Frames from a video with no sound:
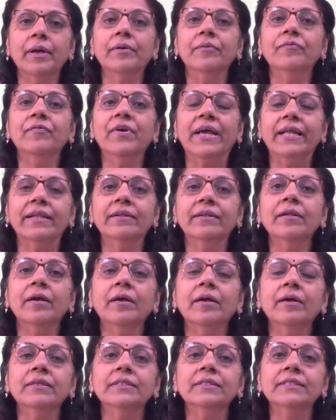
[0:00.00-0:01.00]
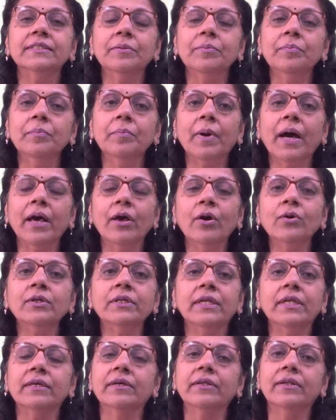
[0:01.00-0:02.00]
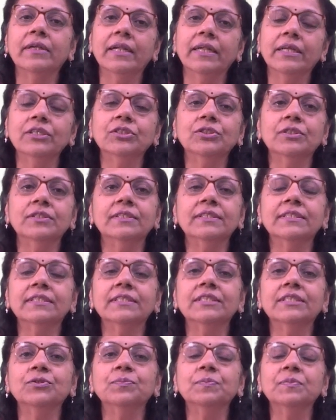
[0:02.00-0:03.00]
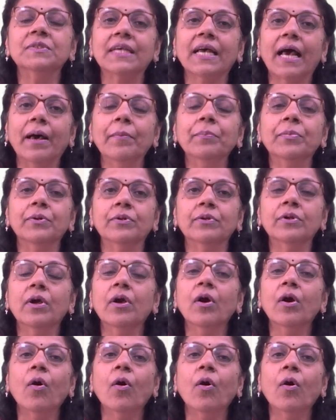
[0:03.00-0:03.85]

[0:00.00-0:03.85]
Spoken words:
when symbiotic relationships happen